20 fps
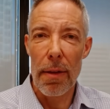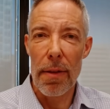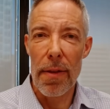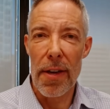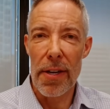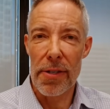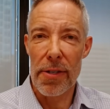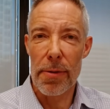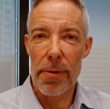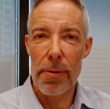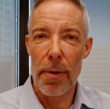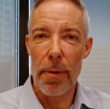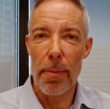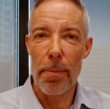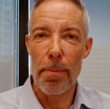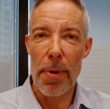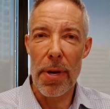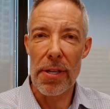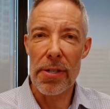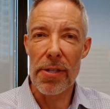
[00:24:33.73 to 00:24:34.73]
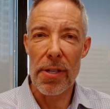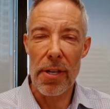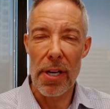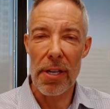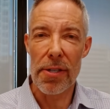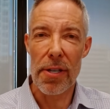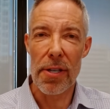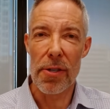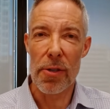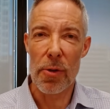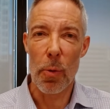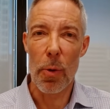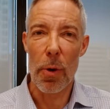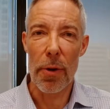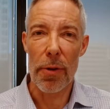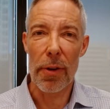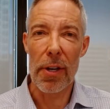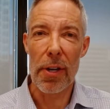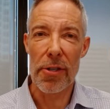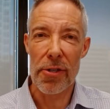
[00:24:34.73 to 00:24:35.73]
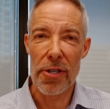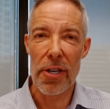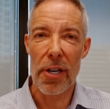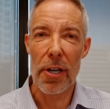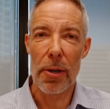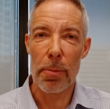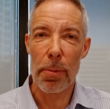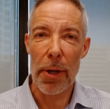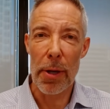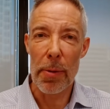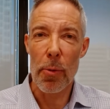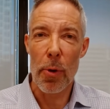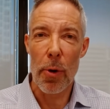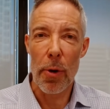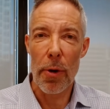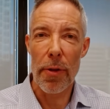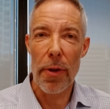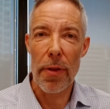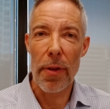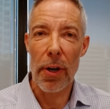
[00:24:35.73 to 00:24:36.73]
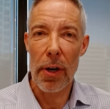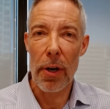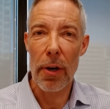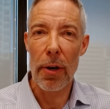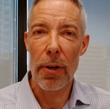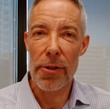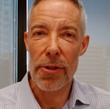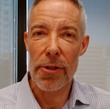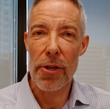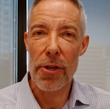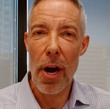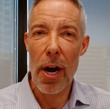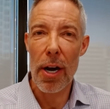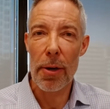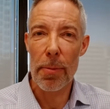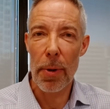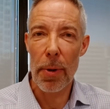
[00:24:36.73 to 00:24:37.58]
this business is worth considerably more than the current stock